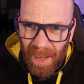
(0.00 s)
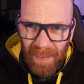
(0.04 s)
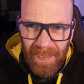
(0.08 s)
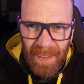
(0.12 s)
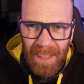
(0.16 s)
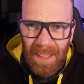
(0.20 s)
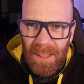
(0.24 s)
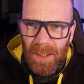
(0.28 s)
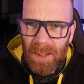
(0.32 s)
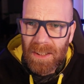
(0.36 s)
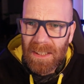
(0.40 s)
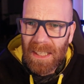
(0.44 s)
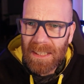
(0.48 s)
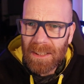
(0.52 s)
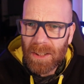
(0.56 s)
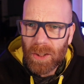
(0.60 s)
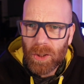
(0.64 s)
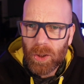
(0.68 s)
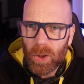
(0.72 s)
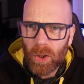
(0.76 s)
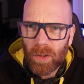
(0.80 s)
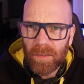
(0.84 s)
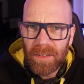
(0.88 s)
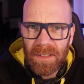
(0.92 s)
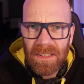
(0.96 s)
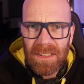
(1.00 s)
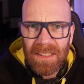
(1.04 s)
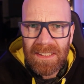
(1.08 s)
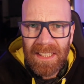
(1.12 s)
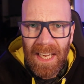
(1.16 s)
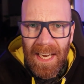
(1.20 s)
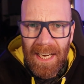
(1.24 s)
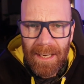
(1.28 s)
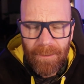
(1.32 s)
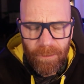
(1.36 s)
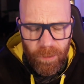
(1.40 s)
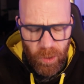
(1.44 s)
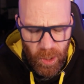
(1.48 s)
And then it just has a sort of a
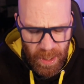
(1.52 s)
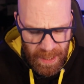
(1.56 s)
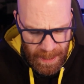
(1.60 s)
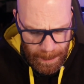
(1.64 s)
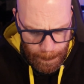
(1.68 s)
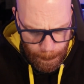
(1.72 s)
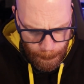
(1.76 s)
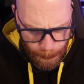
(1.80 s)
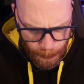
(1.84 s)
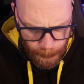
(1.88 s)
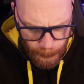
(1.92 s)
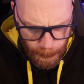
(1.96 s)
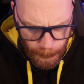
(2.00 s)
savoury.